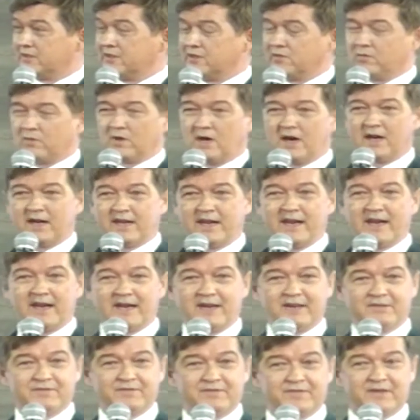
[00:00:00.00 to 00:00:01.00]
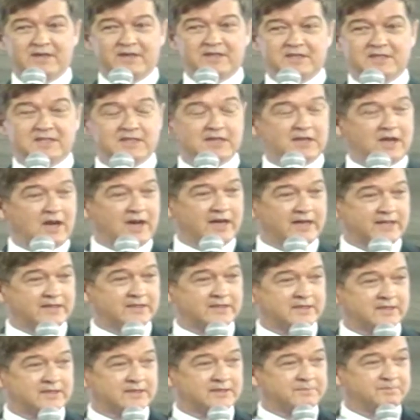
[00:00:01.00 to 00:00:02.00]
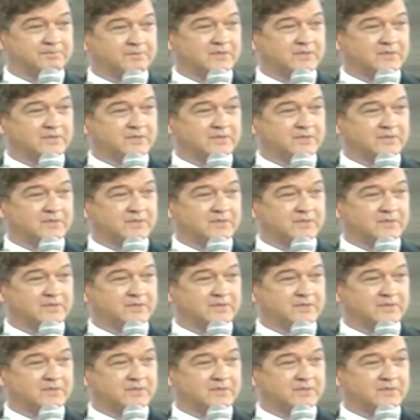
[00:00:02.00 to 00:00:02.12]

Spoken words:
So I have slides,